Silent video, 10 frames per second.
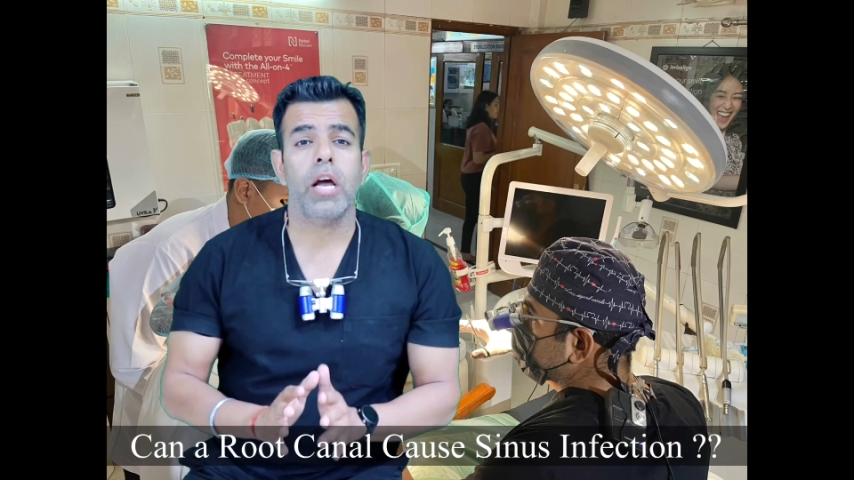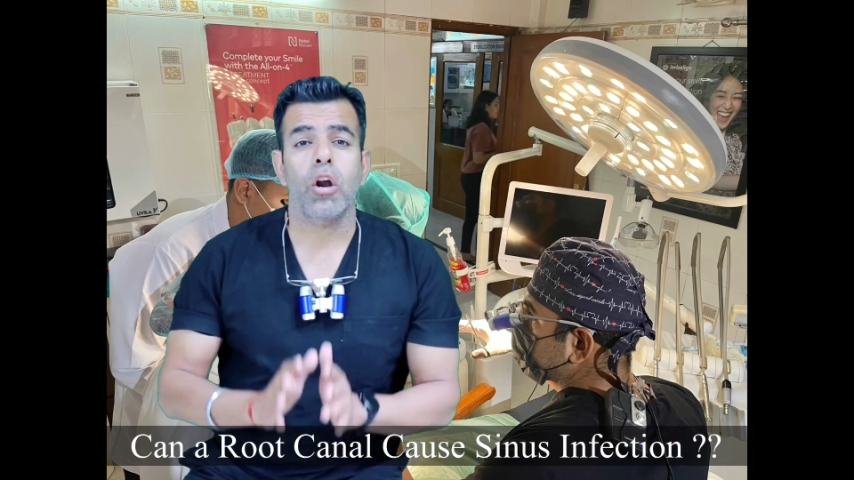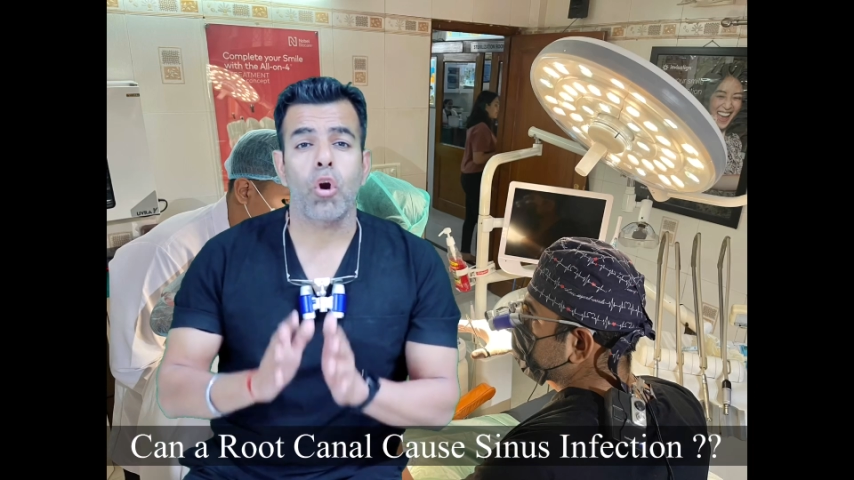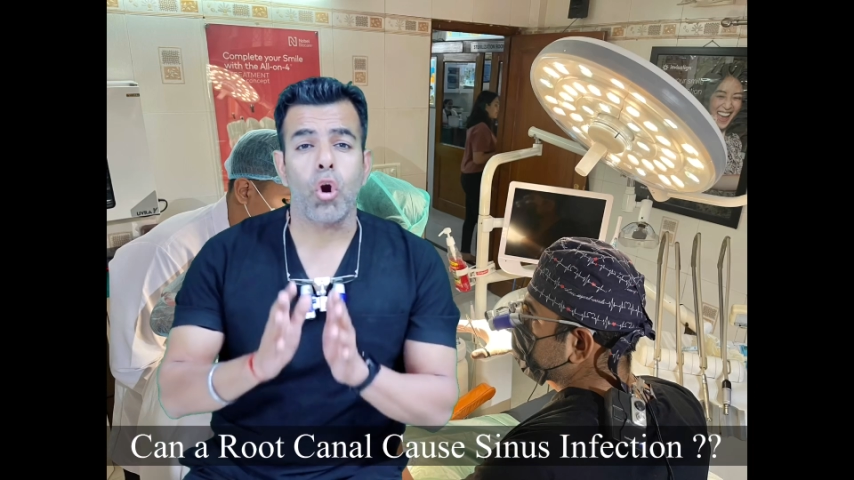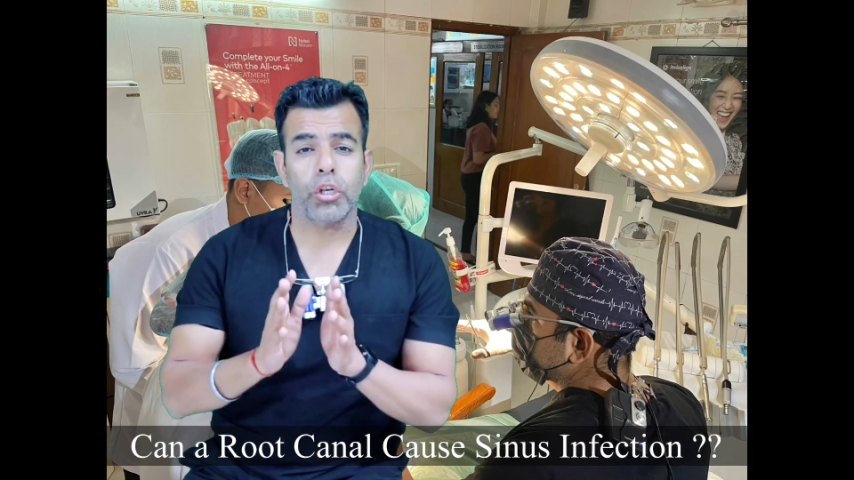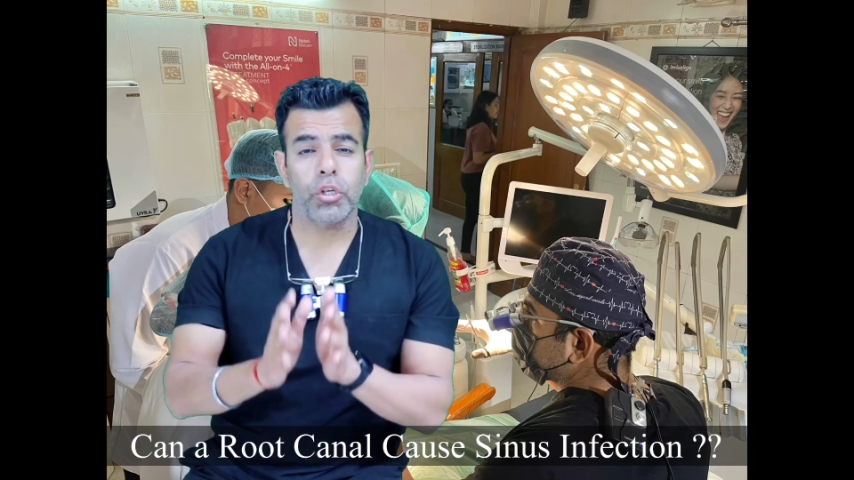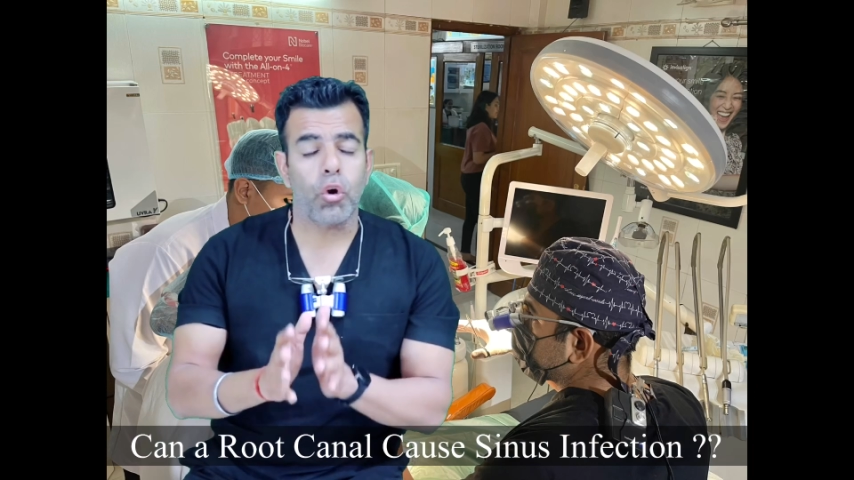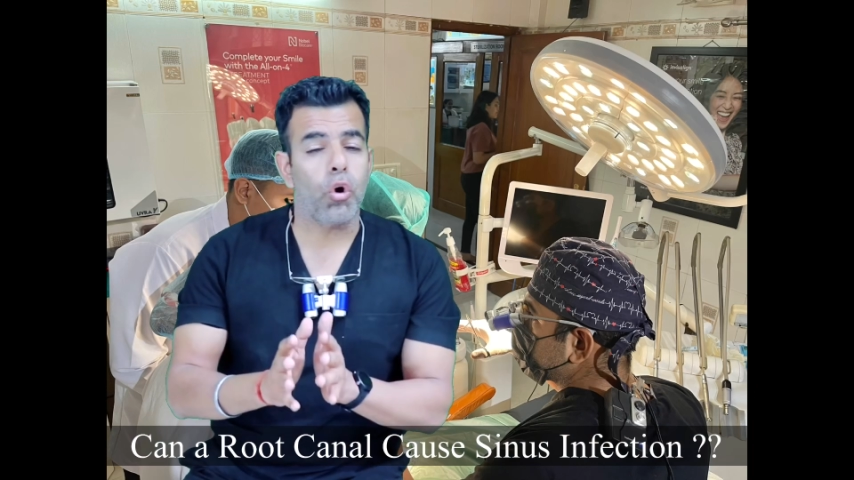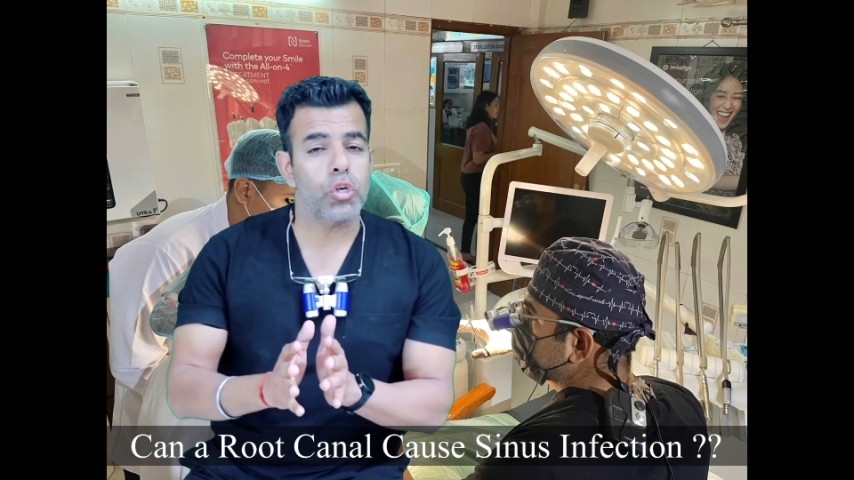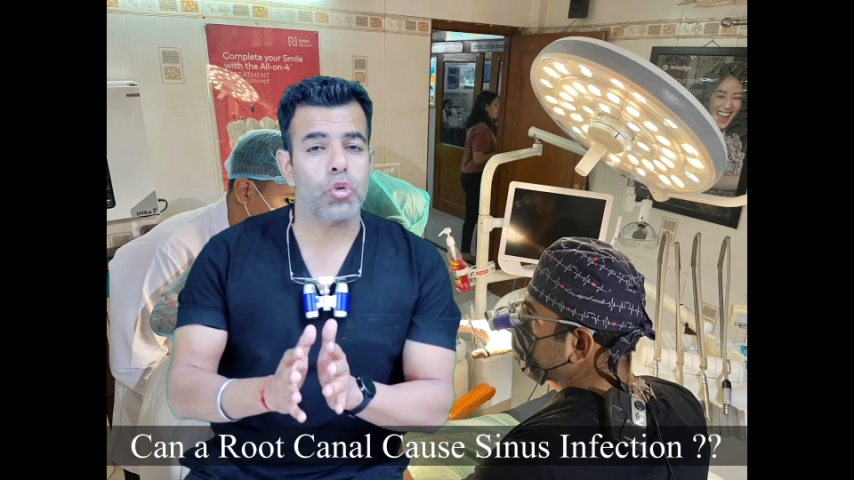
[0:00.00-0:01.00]
are not the
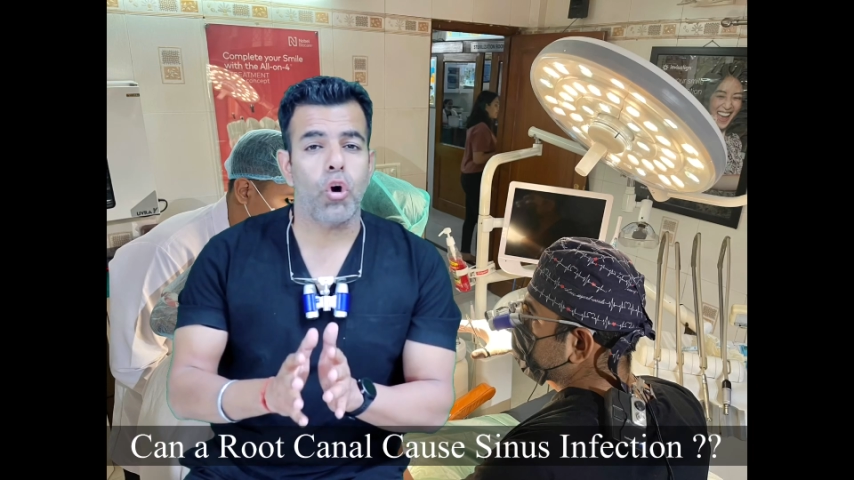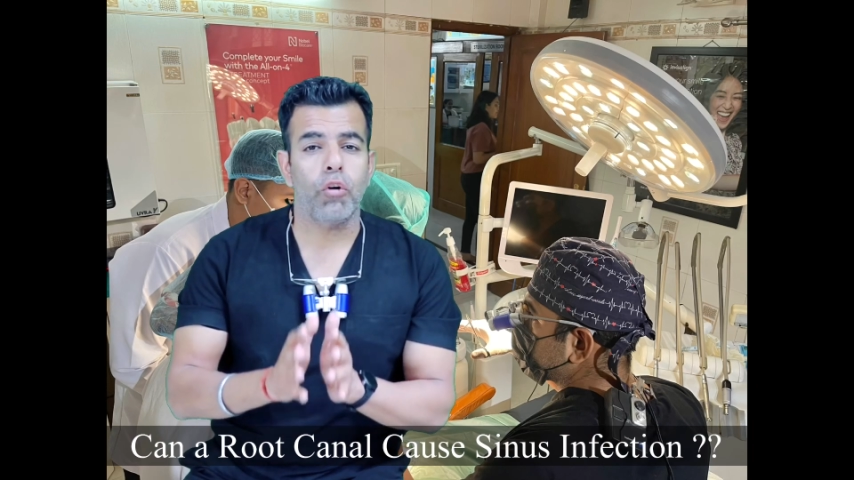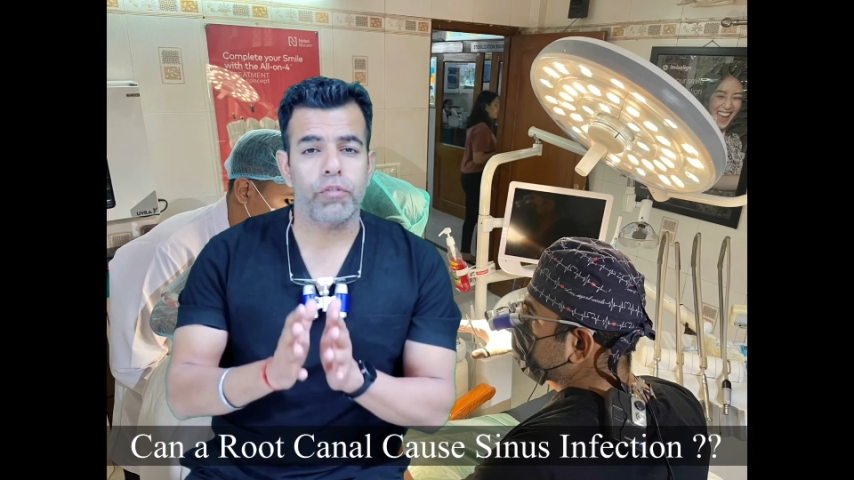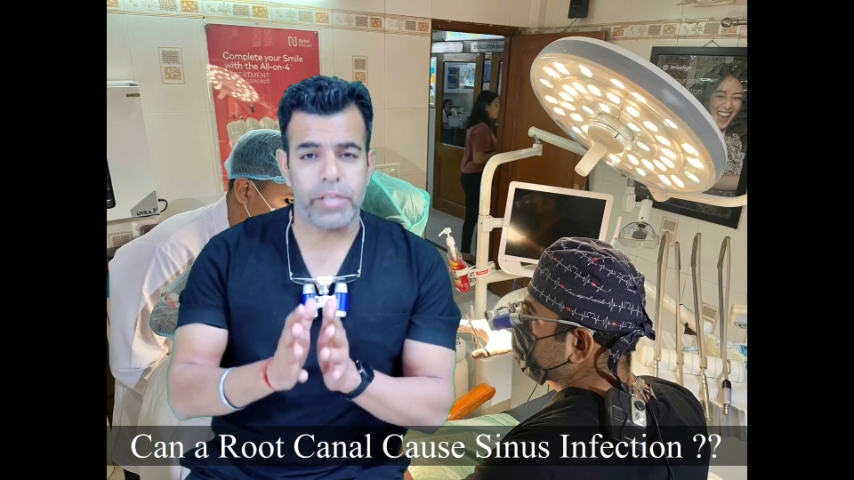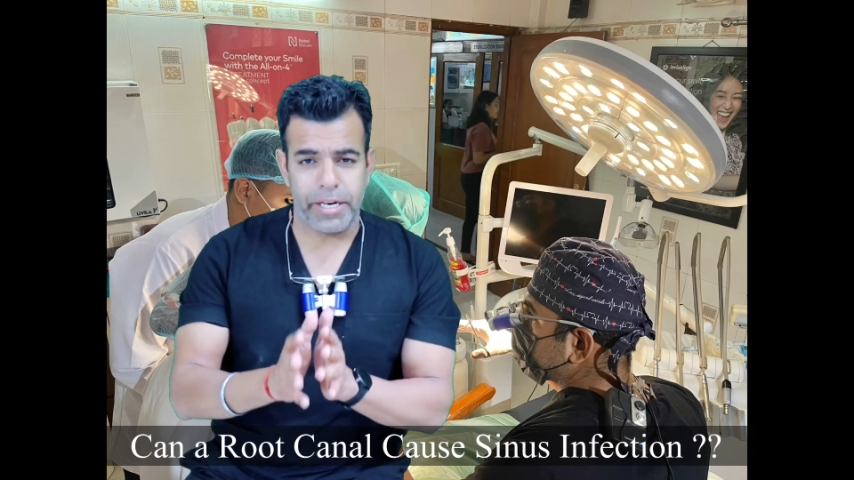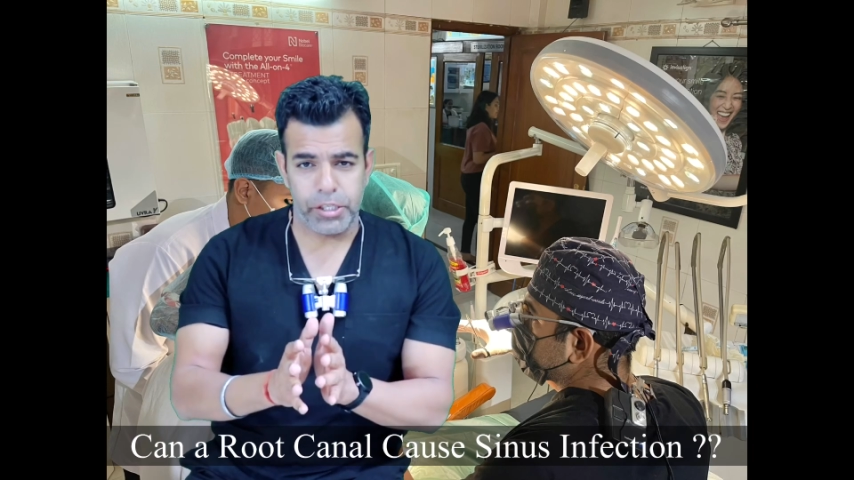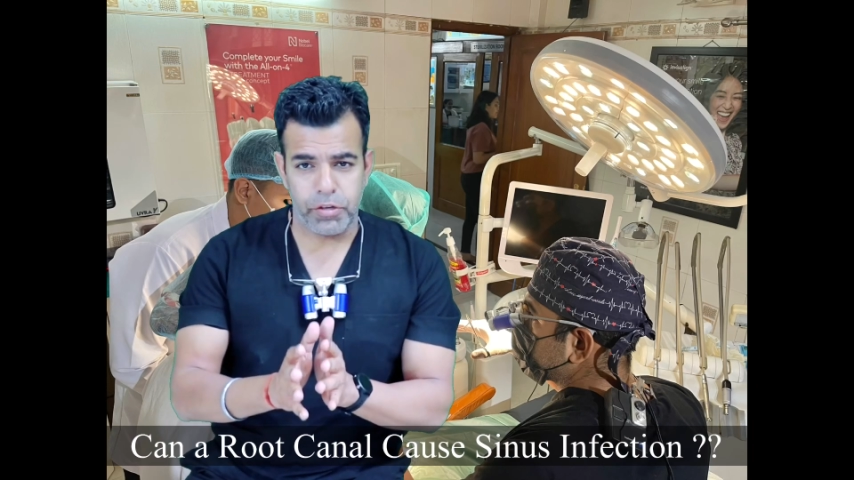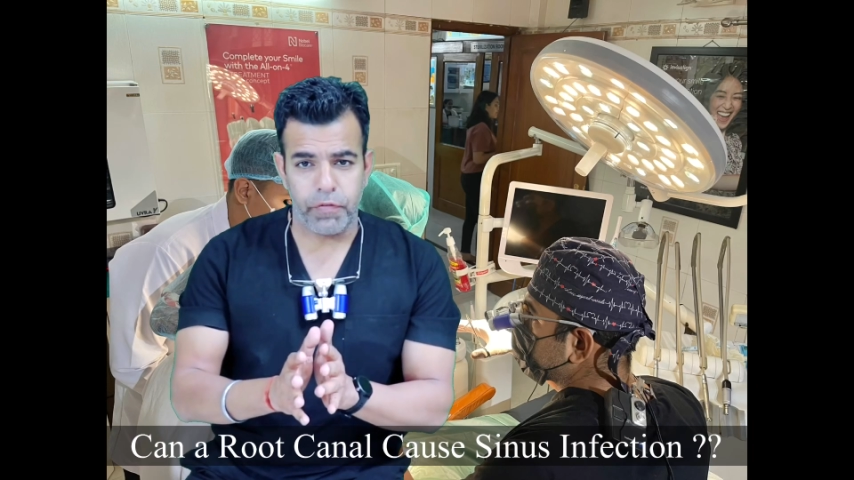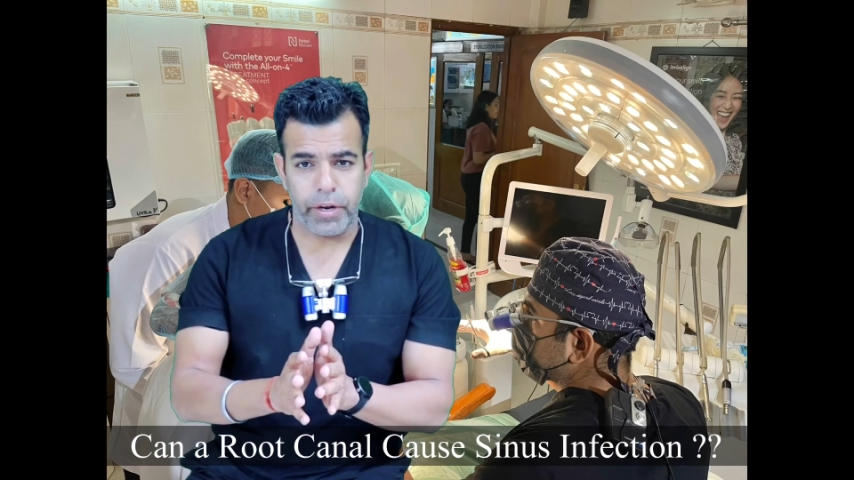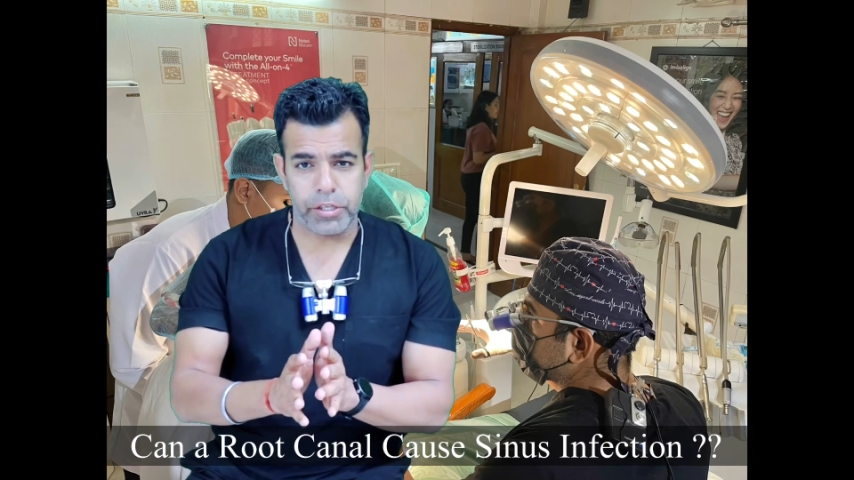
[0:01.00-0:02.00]
cause of sinus
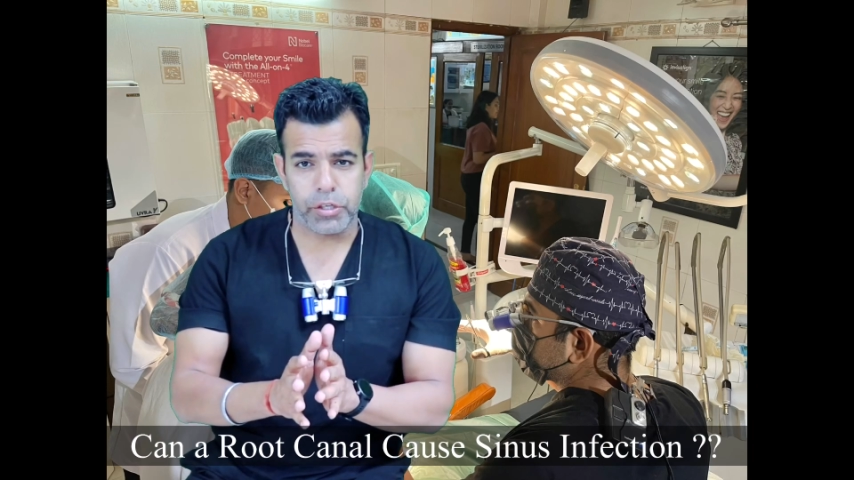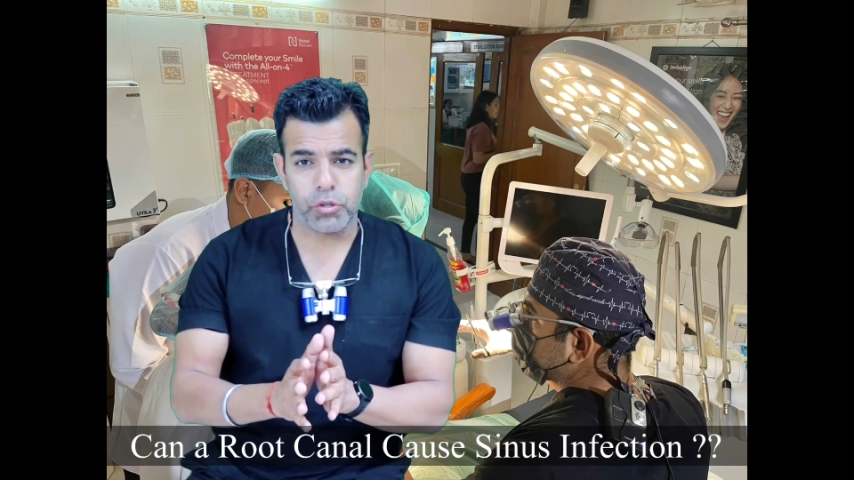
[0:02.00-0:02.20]
infection.